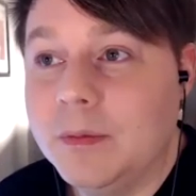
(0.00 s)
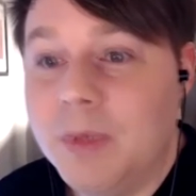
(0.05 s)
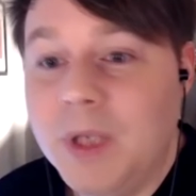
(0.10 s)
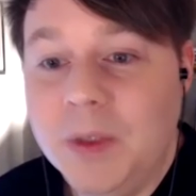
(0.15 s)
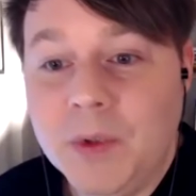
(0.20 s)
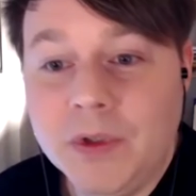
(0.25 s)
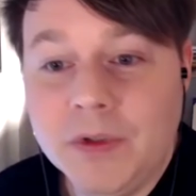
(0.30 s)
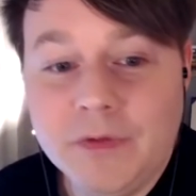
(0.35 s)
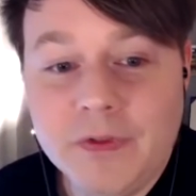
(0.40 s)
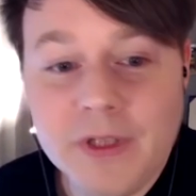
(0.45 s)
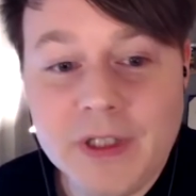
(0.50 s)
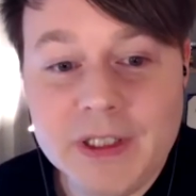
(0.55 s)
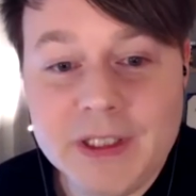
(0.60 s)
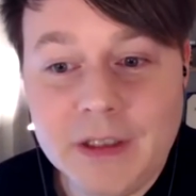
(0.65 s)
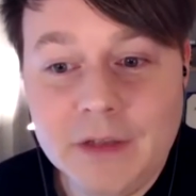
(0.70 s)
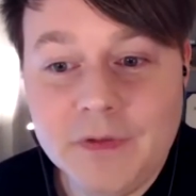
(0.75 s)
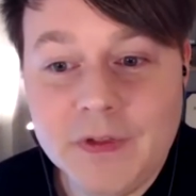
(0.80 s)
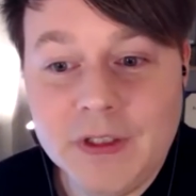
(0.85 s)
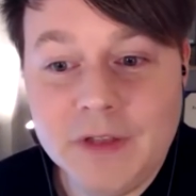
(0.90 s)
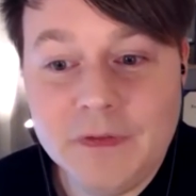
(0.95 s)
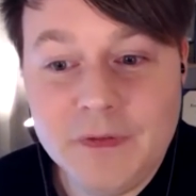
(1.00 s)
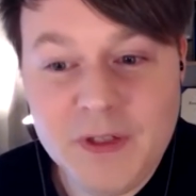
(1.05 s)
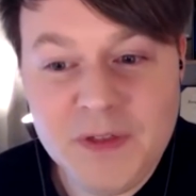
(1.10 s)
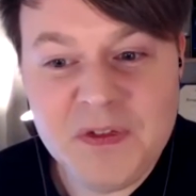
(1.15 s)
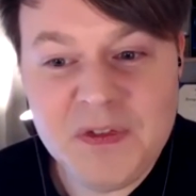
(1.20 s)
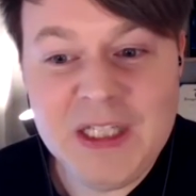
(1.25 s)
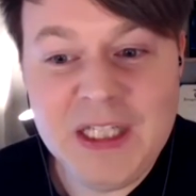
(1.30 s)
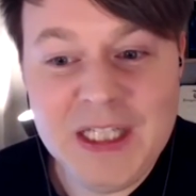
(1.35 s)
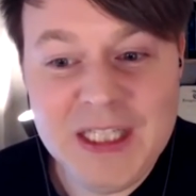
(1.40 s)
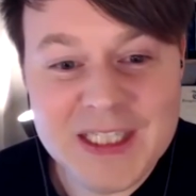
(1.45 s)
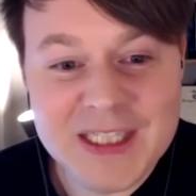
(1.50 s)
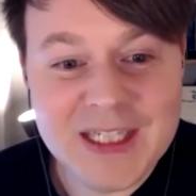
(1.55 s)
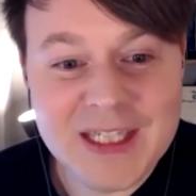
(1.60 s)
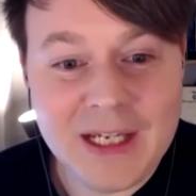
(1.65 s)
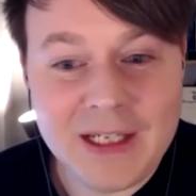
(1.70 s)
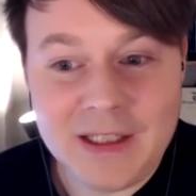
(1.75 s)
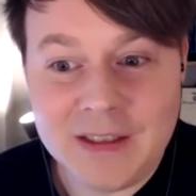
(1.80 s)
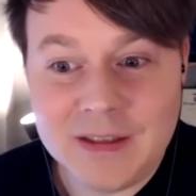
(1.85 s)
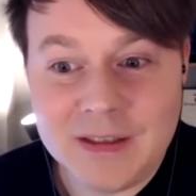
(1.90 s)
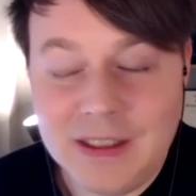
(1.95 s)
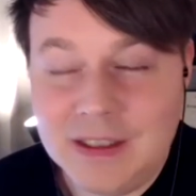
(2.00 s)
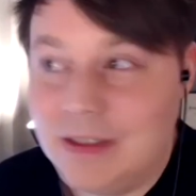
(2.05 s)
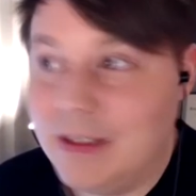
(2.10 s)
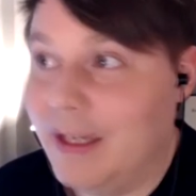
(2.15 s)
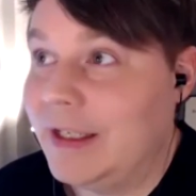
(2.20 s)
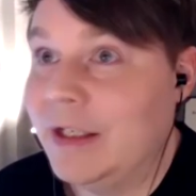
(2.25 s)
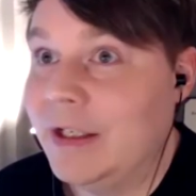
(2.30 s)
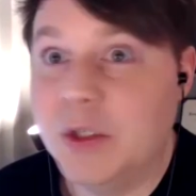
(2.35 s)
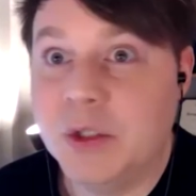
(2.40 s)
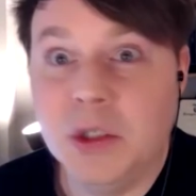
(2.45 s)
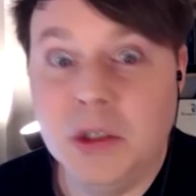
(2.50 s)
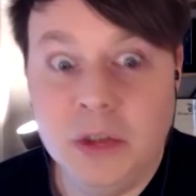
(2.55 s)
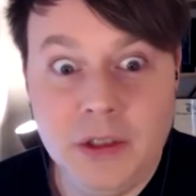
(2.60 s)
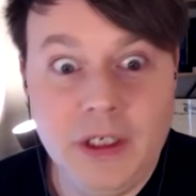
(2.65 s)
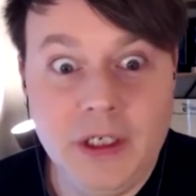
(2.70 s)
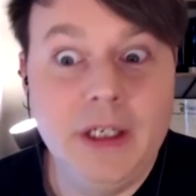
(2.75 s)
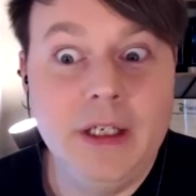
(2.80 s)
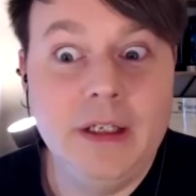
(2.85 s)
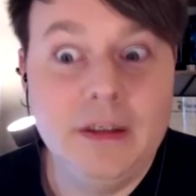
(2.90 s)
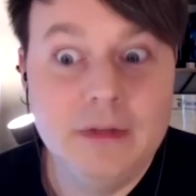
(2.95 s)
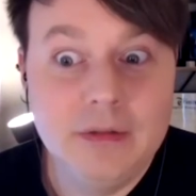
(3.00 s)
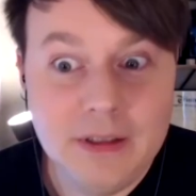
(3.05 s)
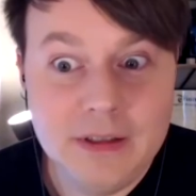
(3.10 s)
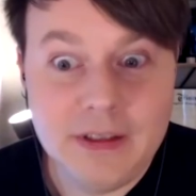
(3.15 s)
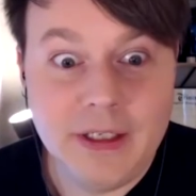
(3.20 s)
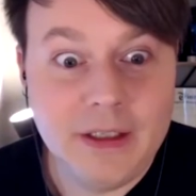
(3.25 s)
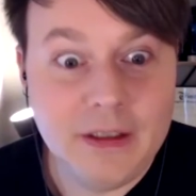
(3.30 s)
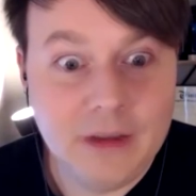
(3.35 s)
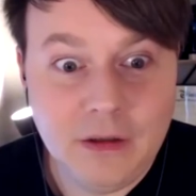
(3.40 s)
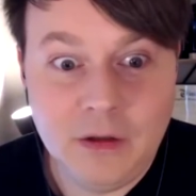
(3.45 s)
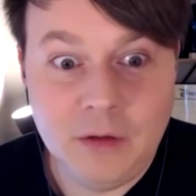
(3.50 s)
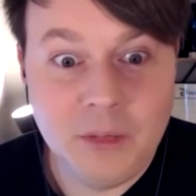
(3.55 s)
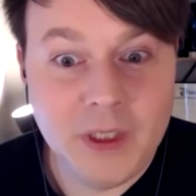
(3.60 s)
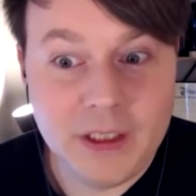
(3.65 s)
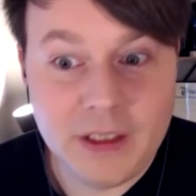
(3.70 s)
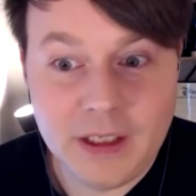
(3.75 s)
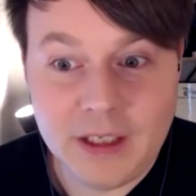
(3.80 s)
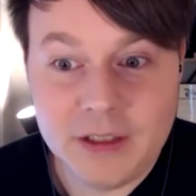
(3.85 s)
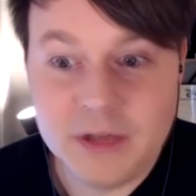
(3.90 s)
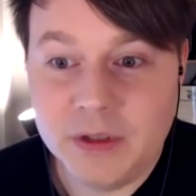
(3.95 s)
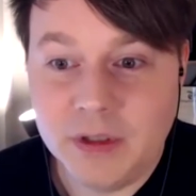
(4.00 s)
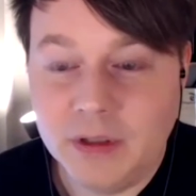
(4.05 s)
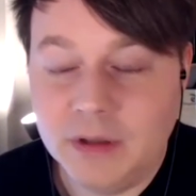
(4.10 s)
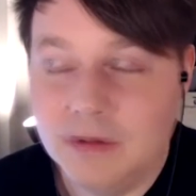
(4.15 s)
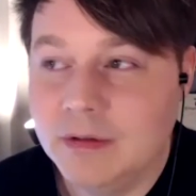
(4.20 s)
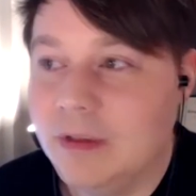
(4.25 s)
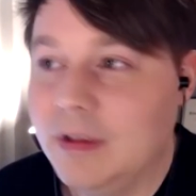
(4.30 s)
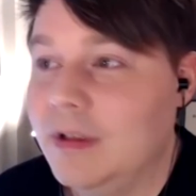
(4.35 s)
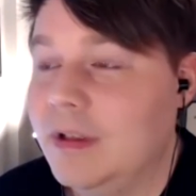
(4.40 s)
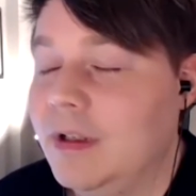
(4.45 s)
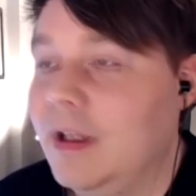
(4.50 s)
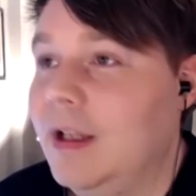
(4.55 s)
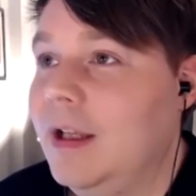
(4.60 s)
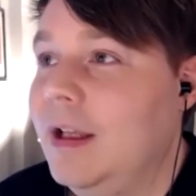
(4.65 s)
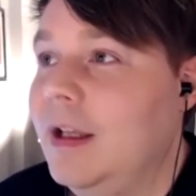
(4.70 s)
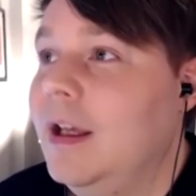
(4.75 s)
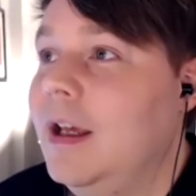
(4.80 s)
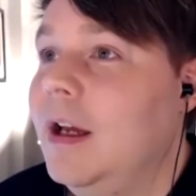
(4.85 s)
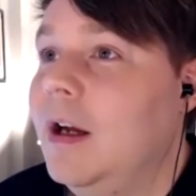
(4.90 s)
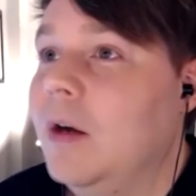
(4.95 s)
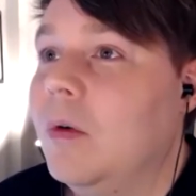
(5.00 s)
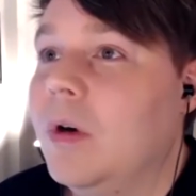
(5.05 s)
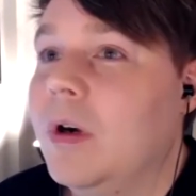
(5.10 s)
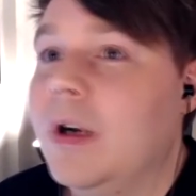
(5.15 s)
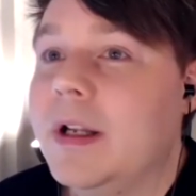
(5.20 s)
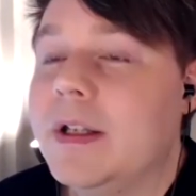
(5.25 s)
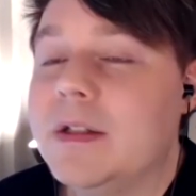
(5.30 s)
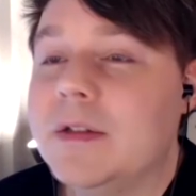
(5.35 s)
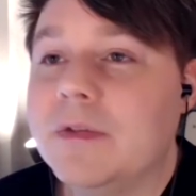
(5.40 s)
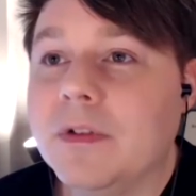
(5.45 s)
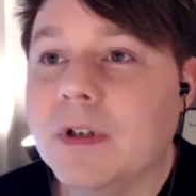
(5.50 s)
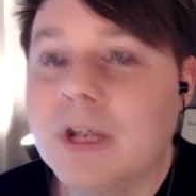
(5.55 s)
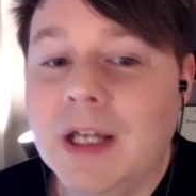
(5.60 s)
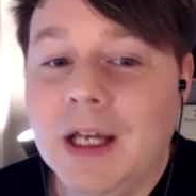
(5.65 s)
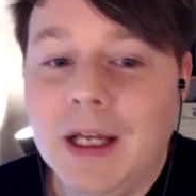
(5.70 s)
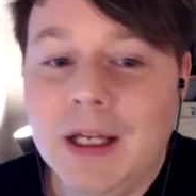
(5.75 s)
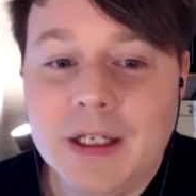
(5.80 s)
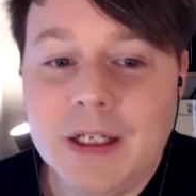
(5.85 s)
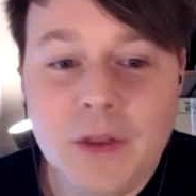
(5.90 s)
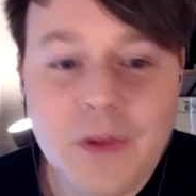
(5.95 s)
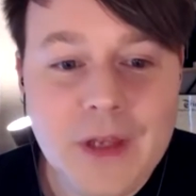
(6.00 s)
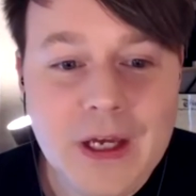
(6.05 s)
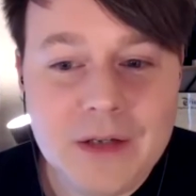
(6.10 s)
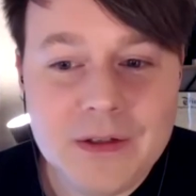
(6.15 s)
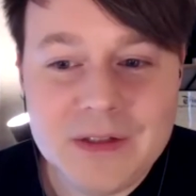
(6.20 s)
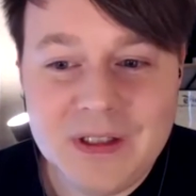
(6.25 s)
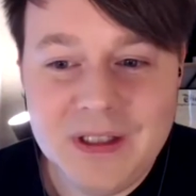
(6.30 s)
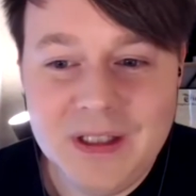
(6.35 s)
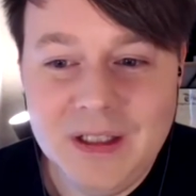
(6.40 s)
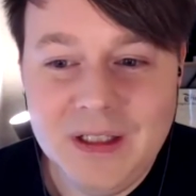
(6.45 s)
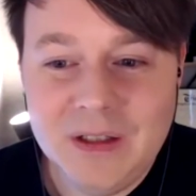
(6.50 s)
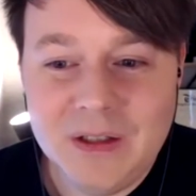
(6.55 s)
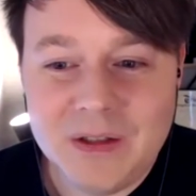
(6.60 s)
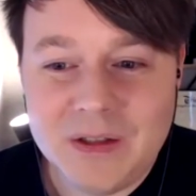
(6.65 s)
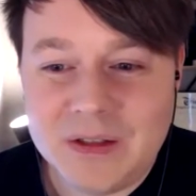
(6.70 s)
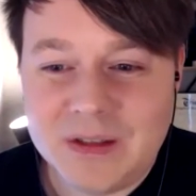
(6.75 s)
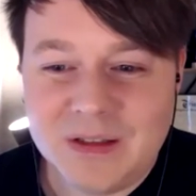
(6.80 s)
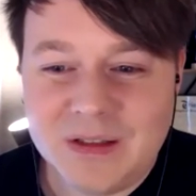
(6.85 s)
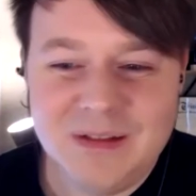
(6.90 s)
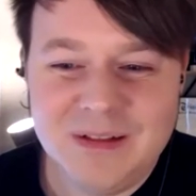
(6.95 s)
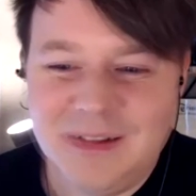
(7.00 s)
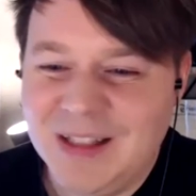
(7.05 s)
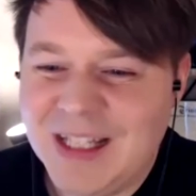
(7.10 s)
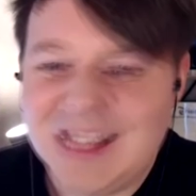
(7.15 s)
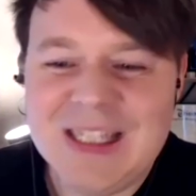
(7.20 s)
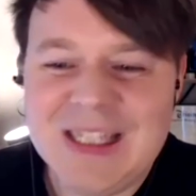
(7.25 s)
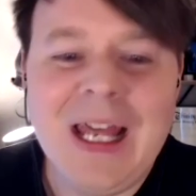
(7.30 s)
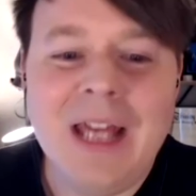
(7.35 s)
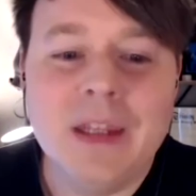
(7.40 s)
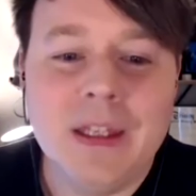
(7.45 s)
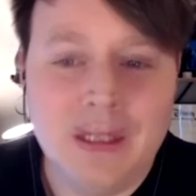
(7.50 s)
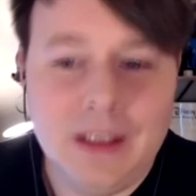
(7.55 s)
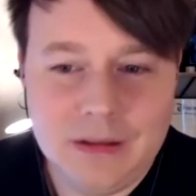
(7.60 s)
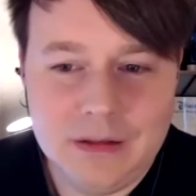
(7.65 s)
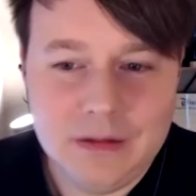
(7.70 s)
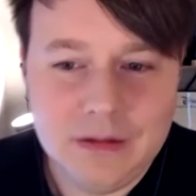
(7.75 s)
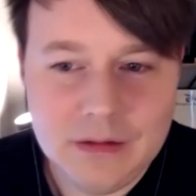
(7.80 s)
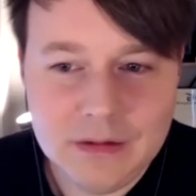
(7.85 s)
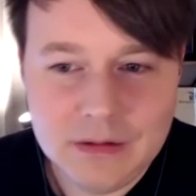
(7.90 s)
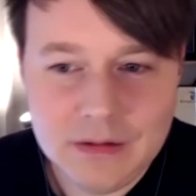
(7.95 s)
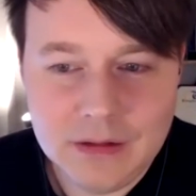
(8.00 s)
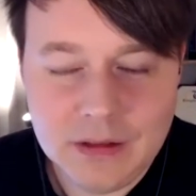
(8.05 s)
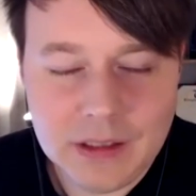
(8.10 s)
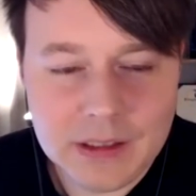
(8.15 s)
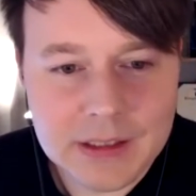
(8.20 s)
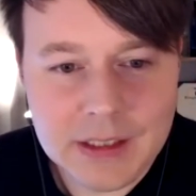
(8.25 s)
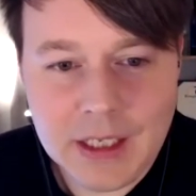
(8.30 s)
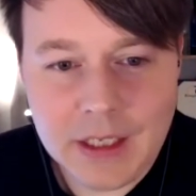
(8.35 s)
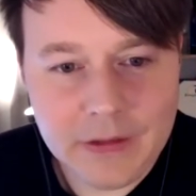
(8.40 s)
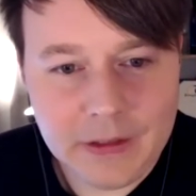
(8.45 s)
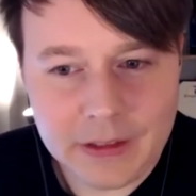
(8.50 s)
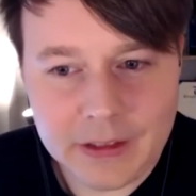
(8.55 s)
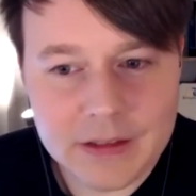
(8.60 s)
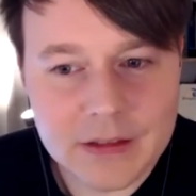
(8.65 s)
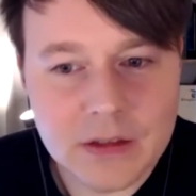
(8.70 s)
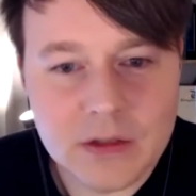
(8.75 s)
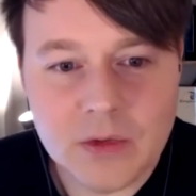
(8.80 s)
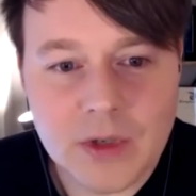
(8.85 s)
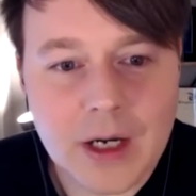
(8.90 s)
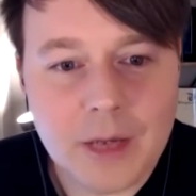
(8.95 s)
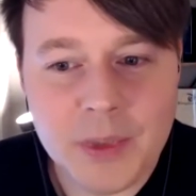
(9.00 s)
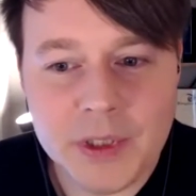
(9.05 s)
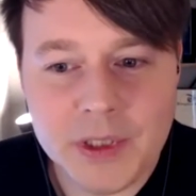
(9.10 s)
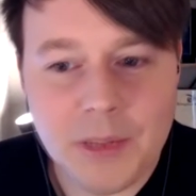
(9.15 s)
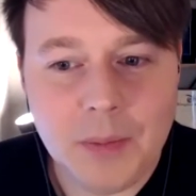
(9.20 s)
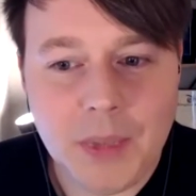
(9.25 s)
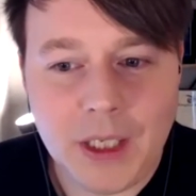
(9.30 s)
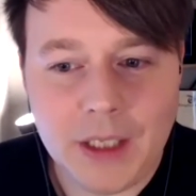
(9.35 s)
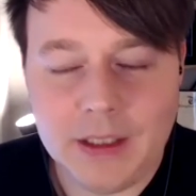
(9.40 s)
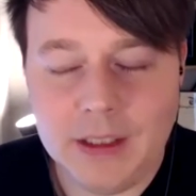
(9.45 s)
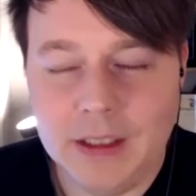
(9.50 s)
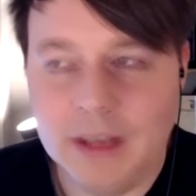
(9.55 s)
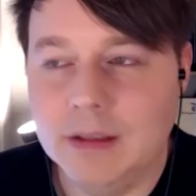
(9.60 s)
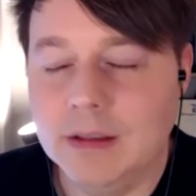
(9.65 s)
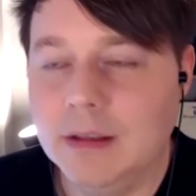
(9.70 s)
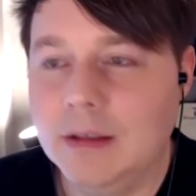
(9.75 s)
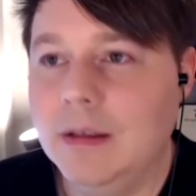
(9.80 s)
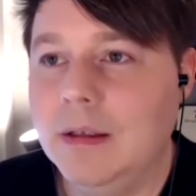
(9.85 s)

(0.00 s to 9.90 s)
people in Philadelphia, 15 seconds is like an eternity. It's like, oh my gosh, you know. Whereas for God, a thousand years, that's nothing. That's nothing. It's a drop in the bucket